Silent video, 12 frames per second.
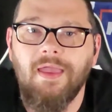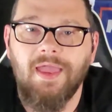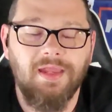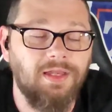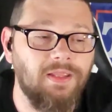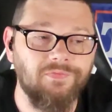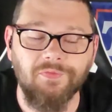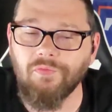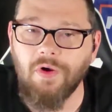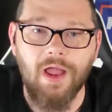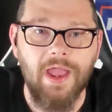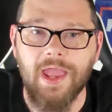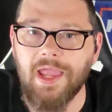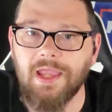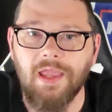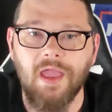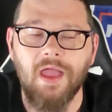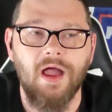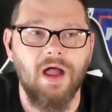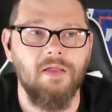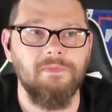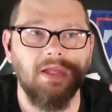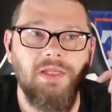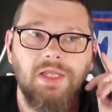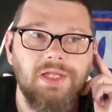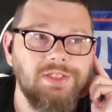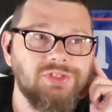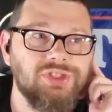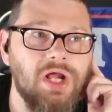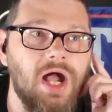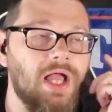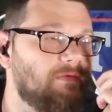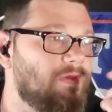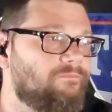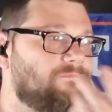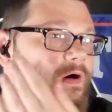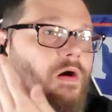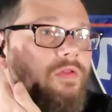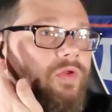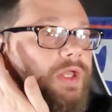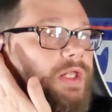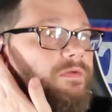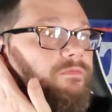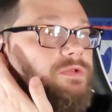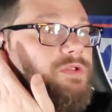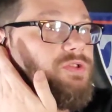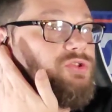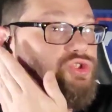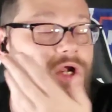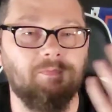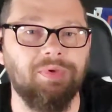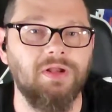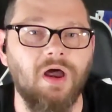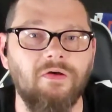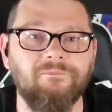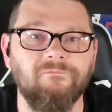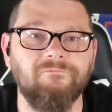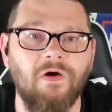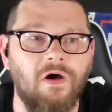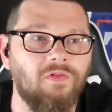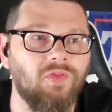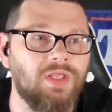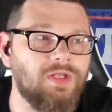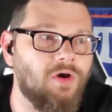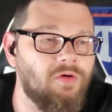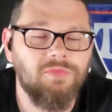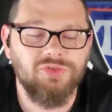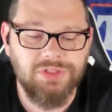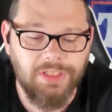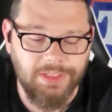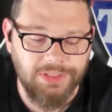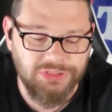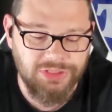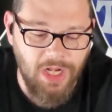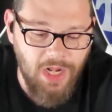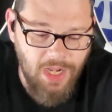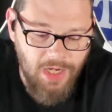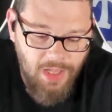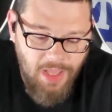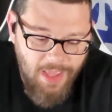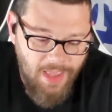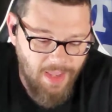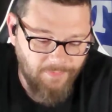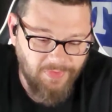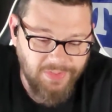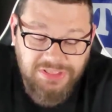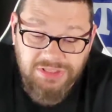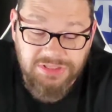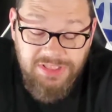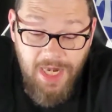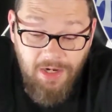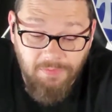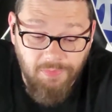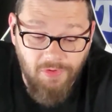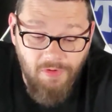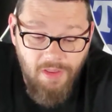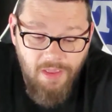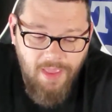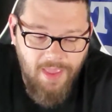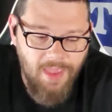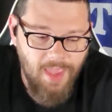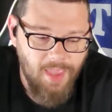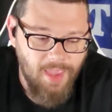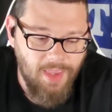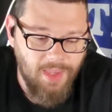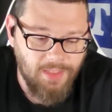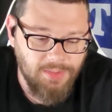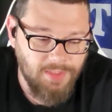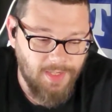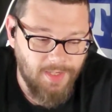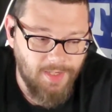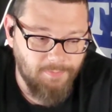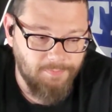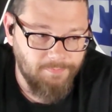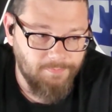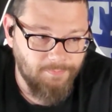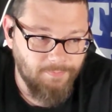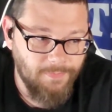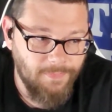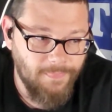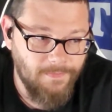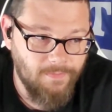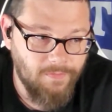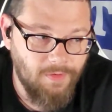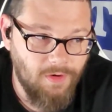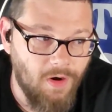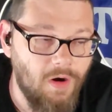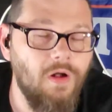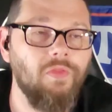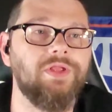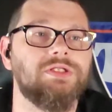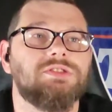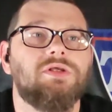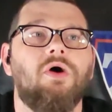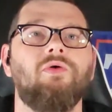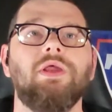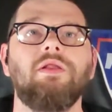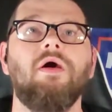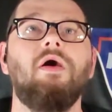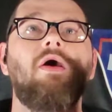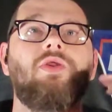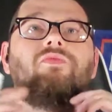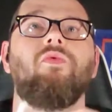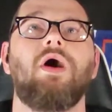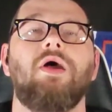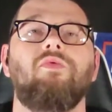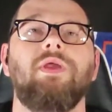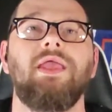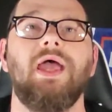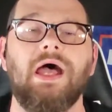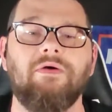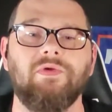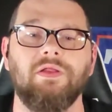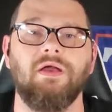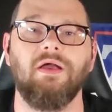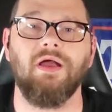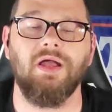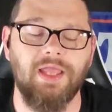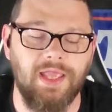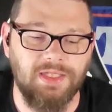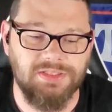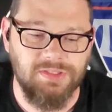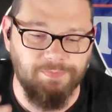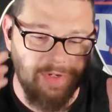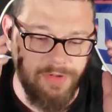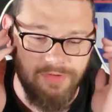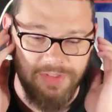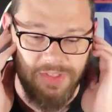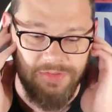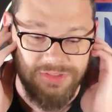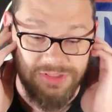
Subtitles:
And either way, I mean, getting shot and then falling, jumping off and falling, almost getting shot. I mean, this is terrible. And all this going on while we have a supposed